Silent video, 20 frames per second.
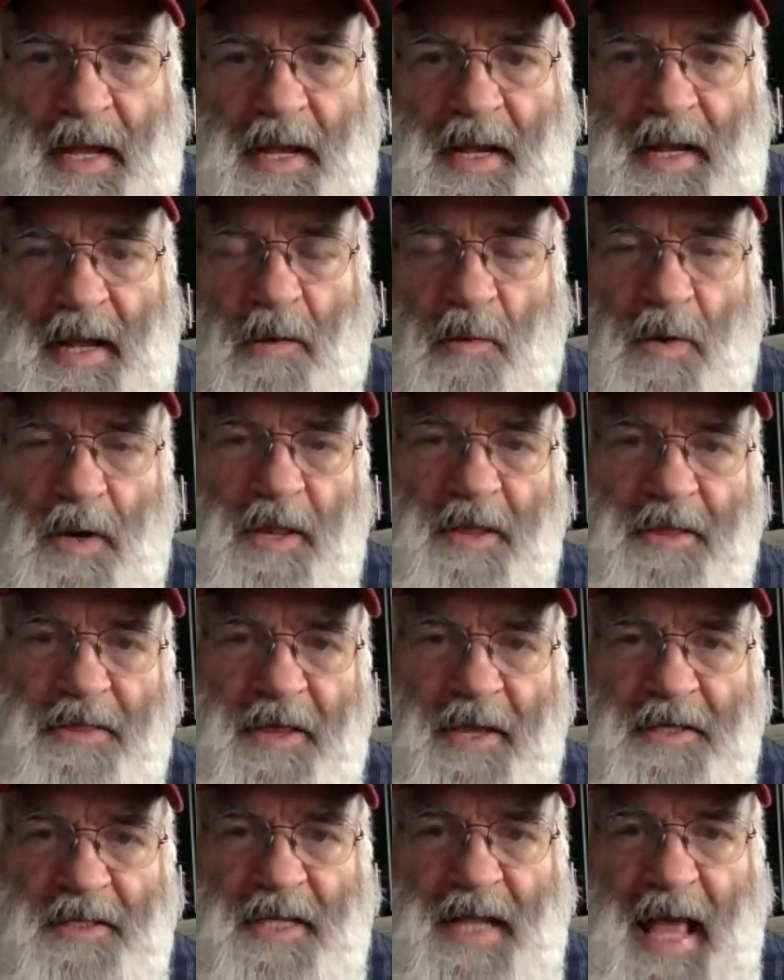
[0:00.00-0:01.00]
Now, one of the
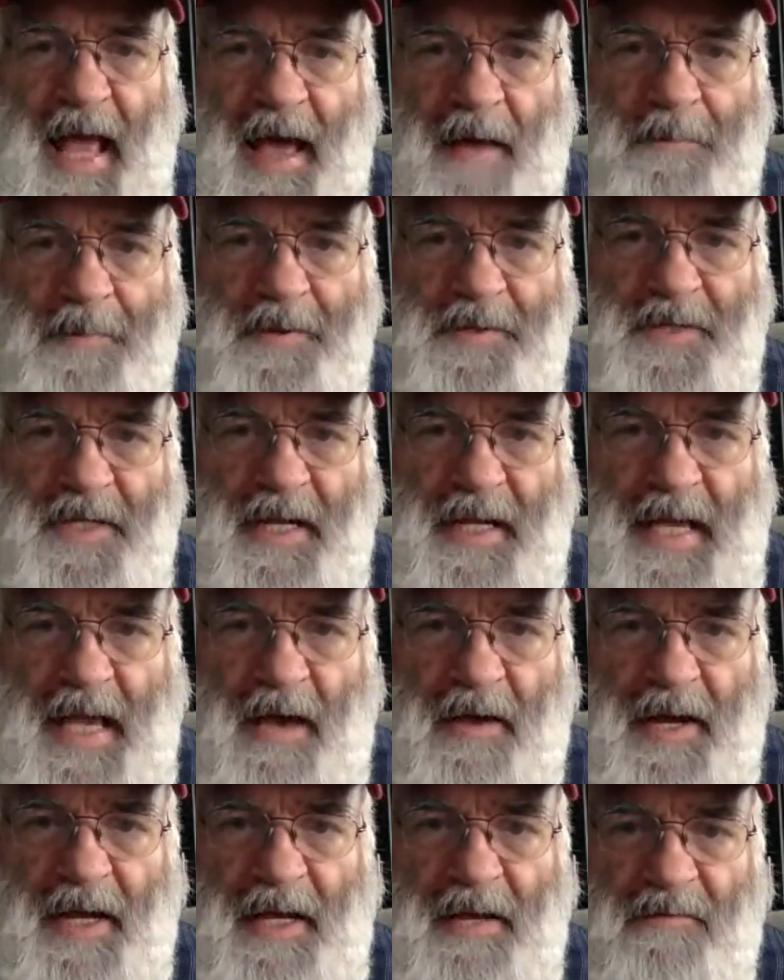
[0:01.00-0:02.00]
things that happens at a
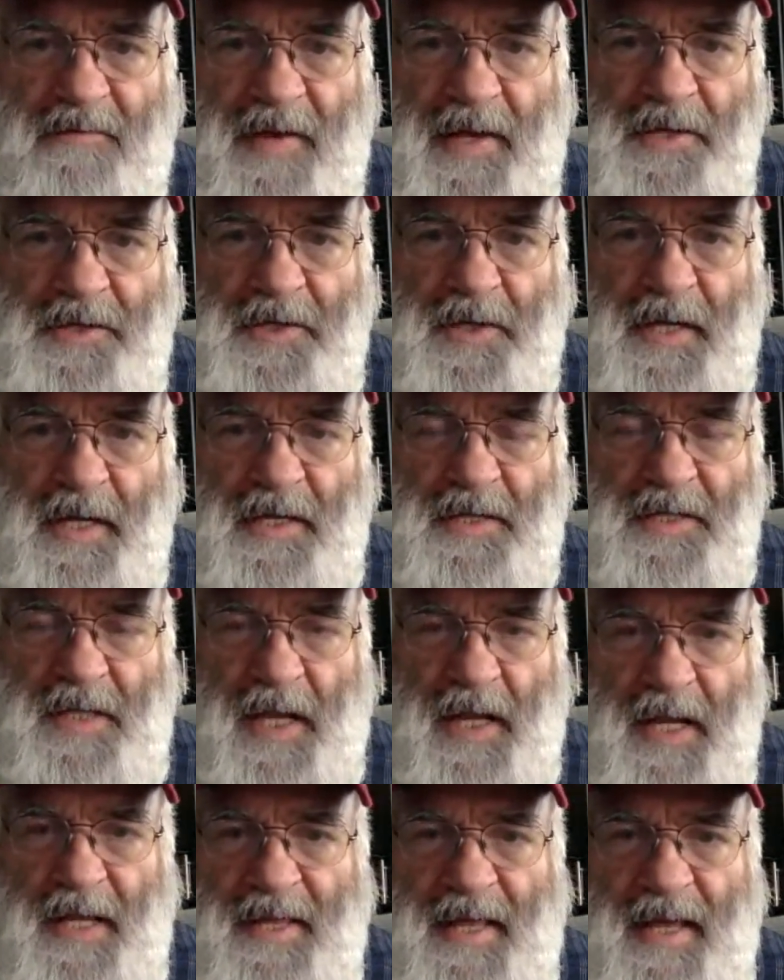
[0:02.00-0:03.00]
county convention is
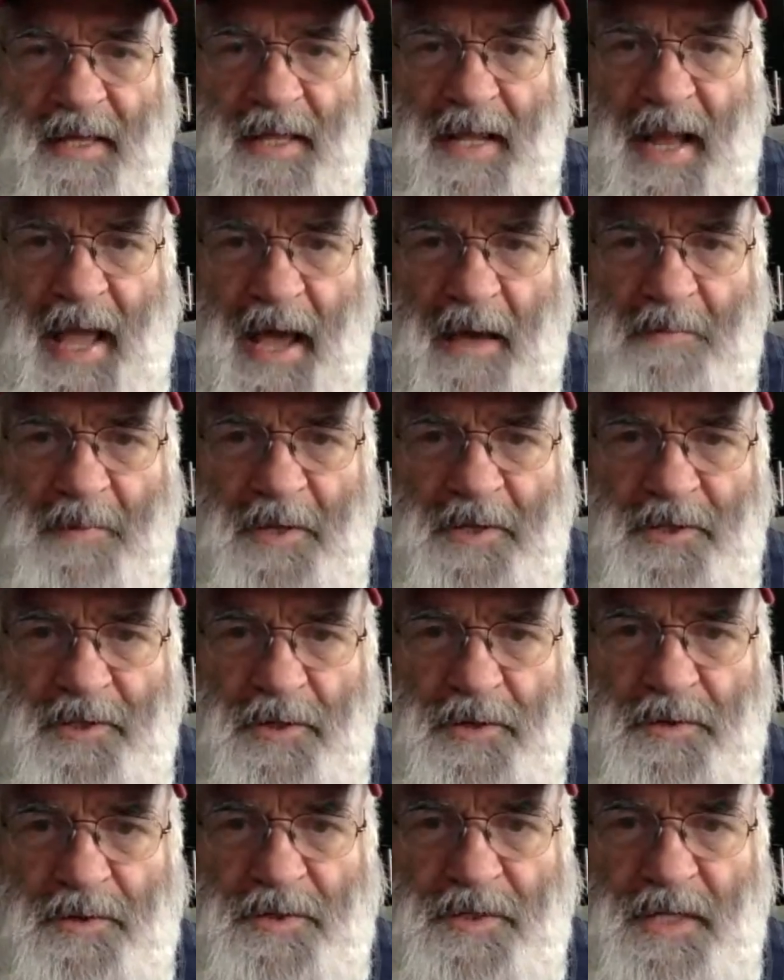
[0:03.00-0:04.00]
anything that happened
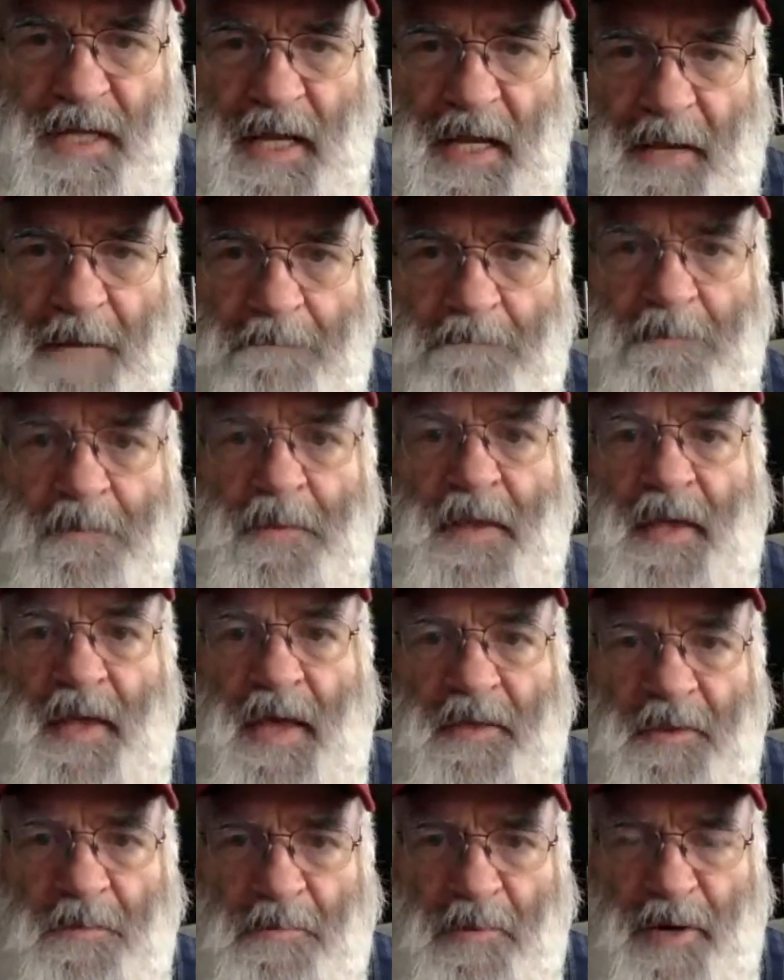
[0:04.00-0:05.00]
Tuesday
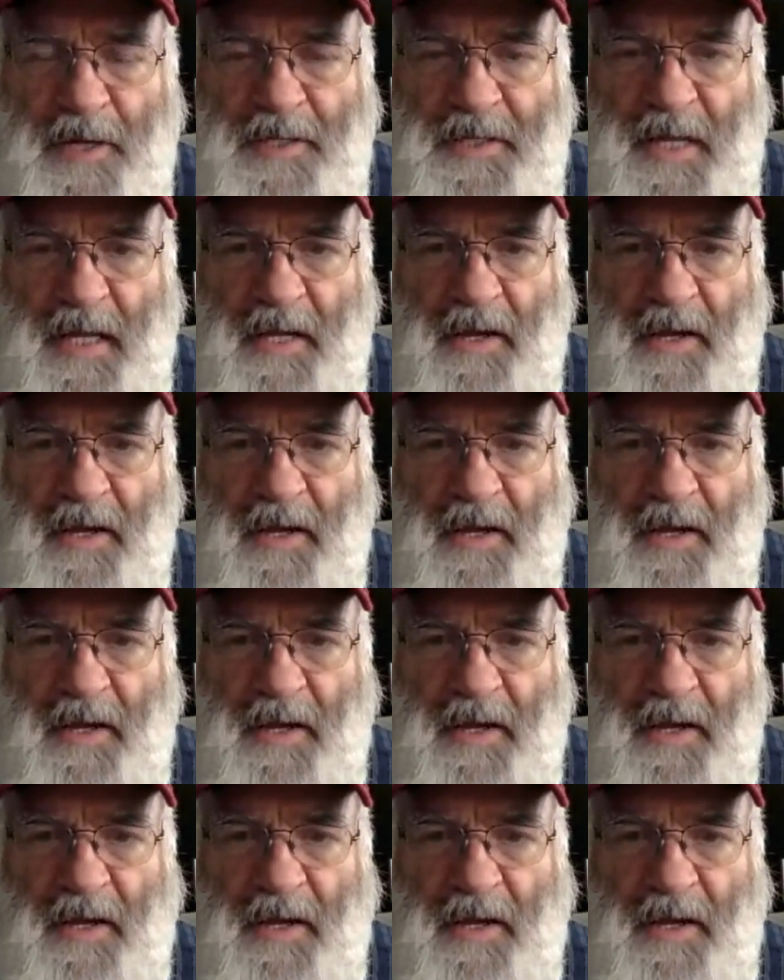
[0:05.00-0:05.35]
at the precinct